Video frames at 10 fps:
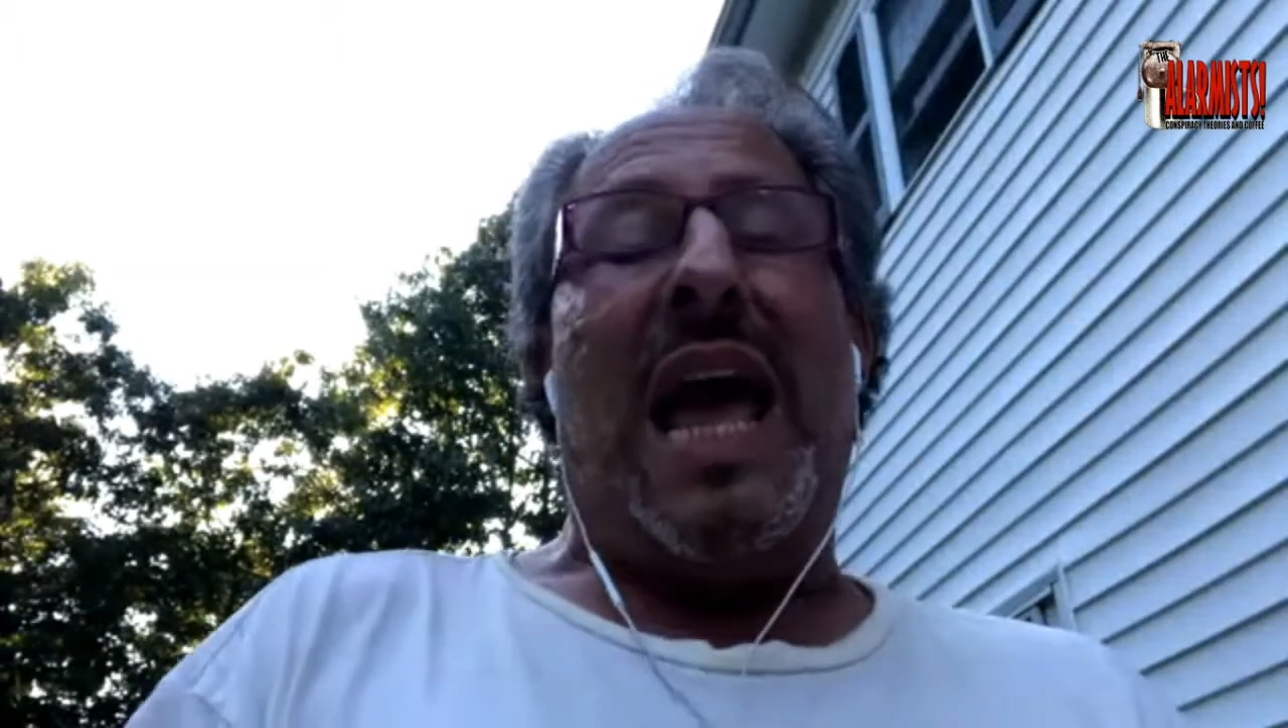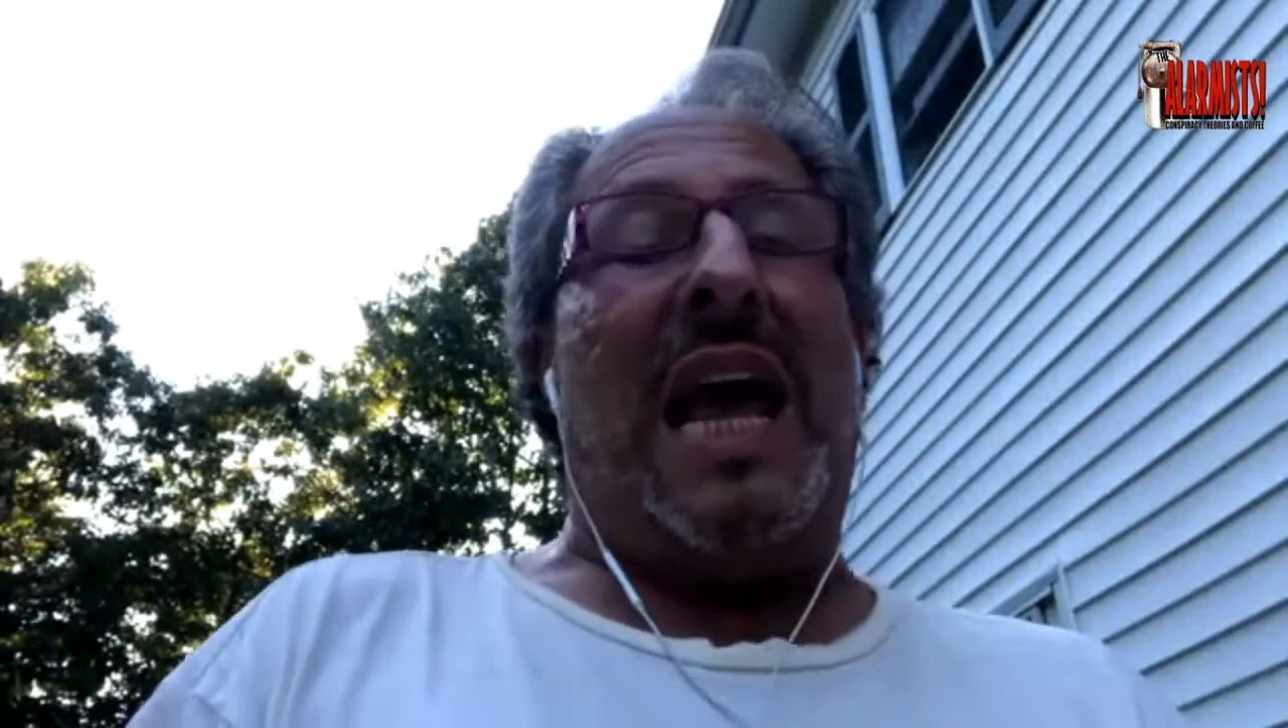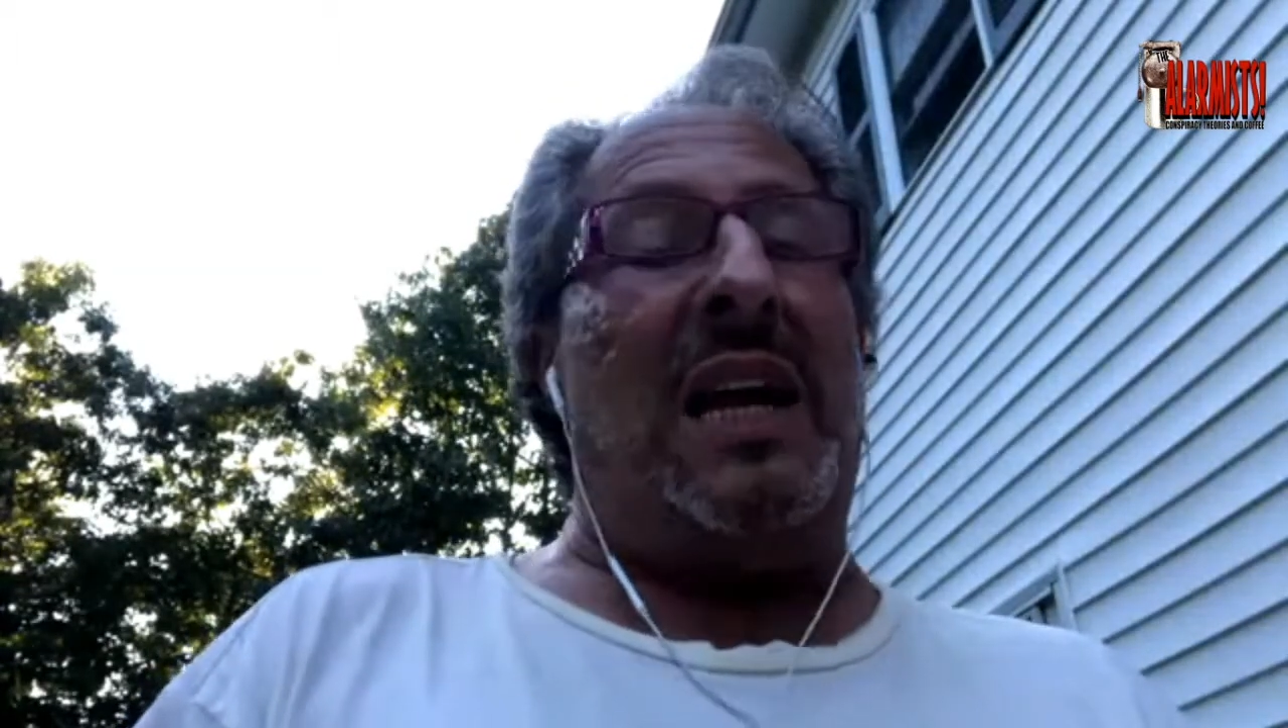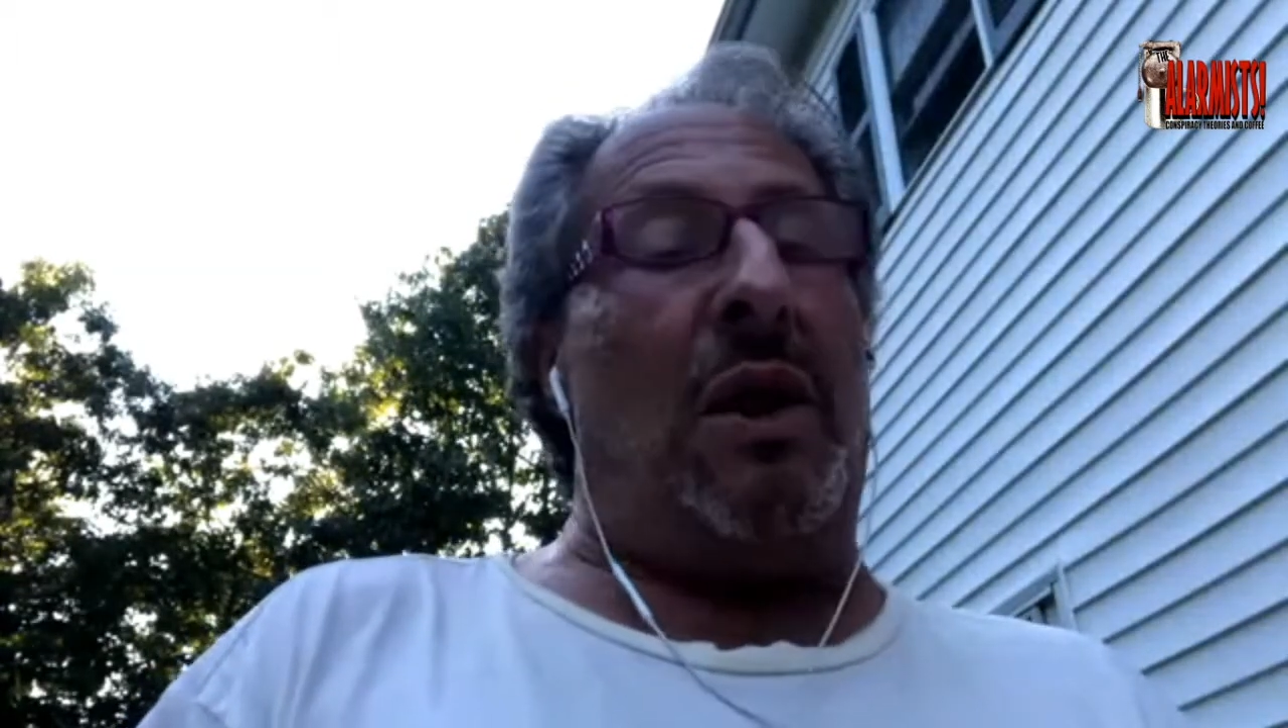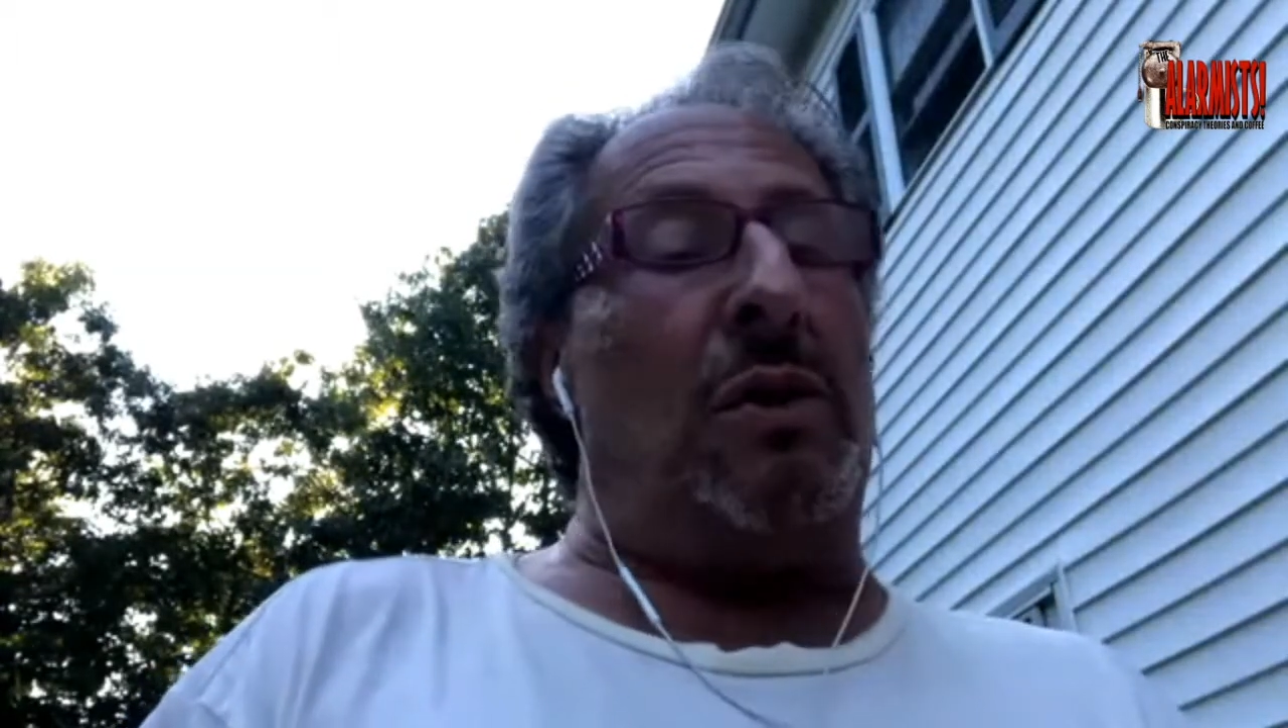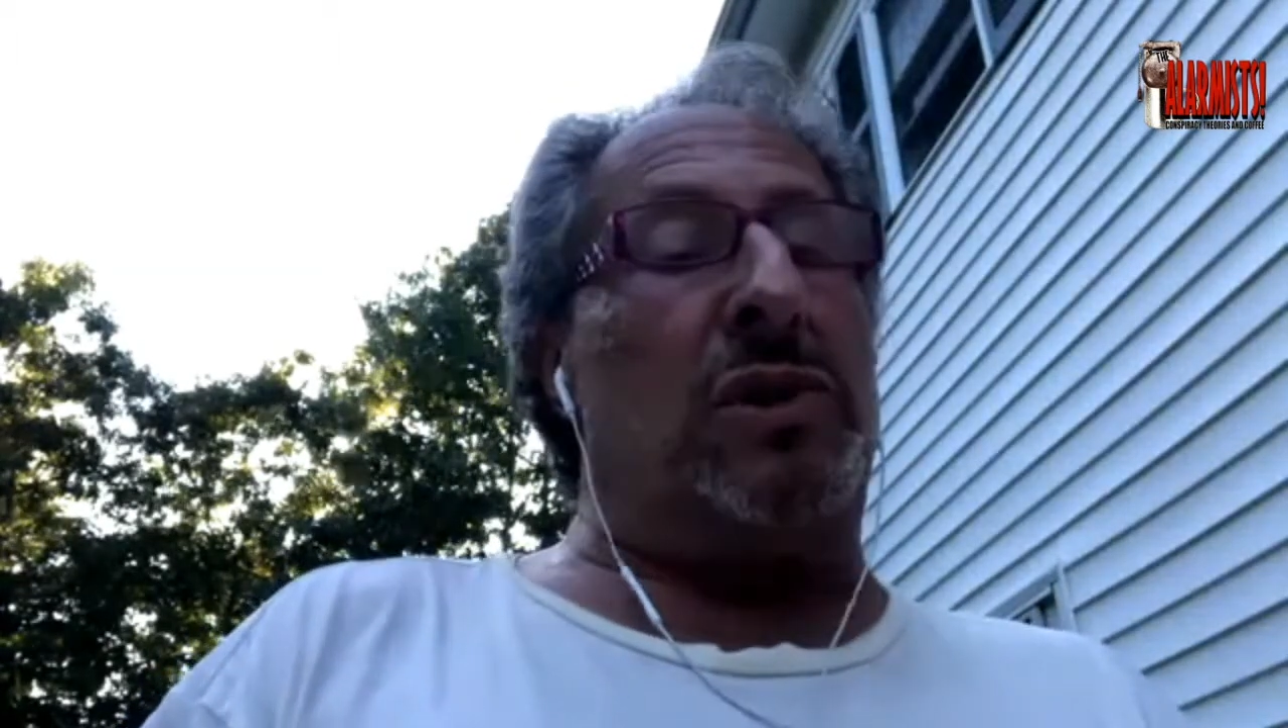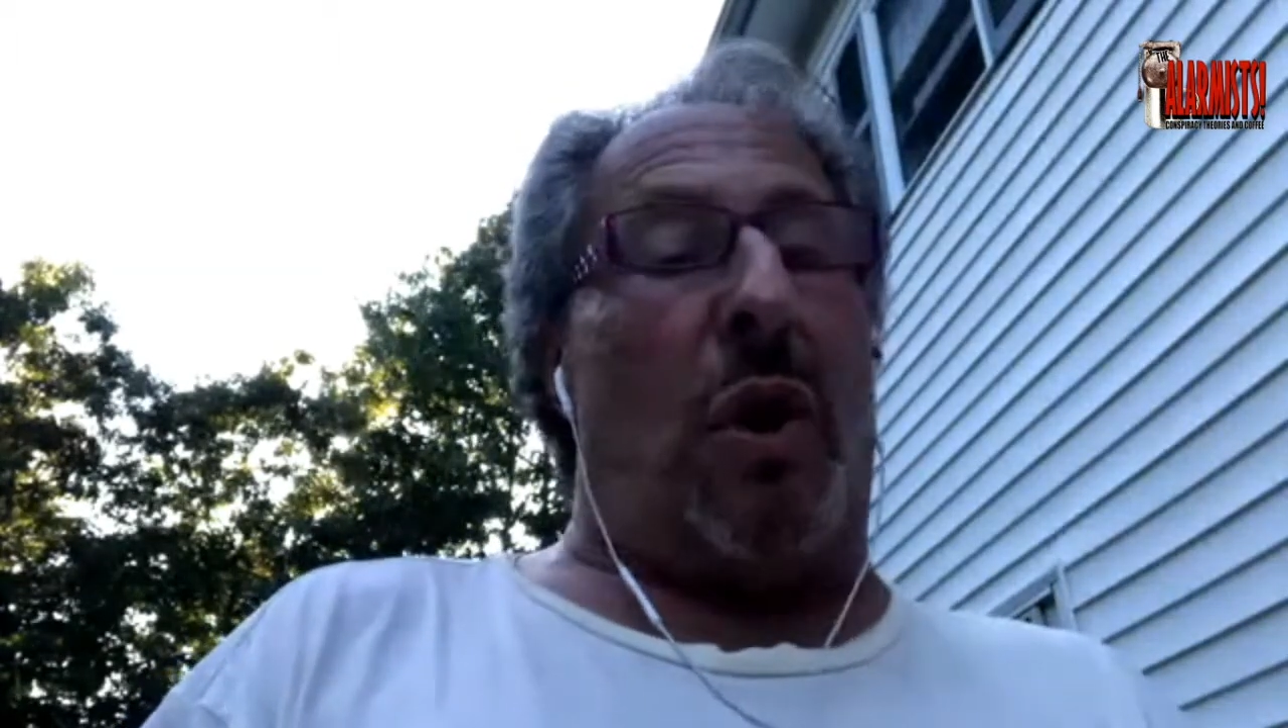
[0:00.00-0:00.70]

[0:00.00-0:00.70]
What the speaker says: He knows